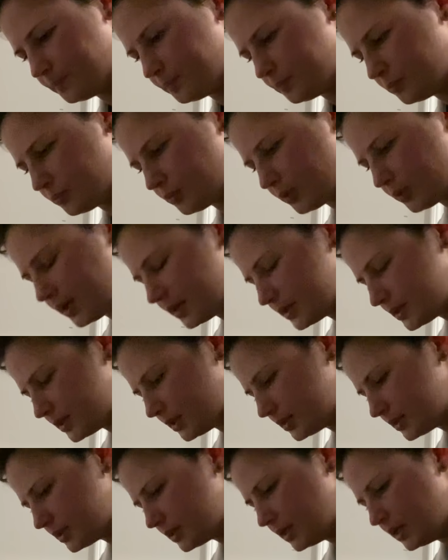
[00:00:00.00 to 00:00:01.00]

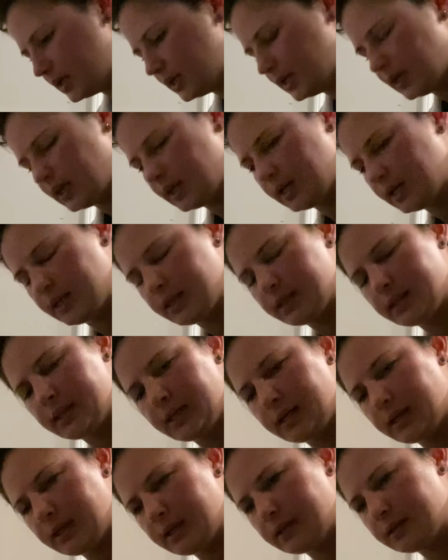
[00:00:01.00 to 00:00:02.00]
present,
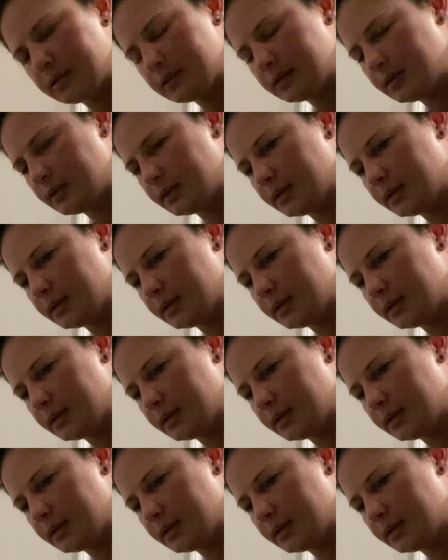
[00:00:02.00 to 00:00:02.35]
anything